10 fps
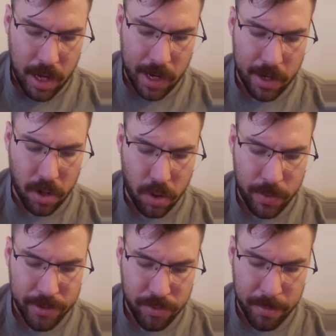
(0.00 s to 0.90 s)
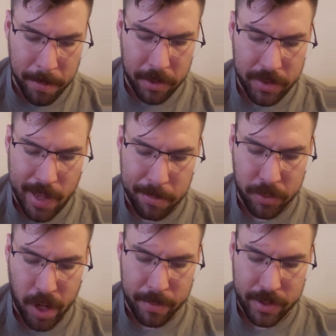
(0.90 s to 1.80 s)
I always remembered that
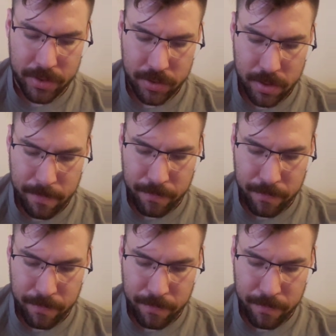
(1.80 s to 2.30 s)
promise.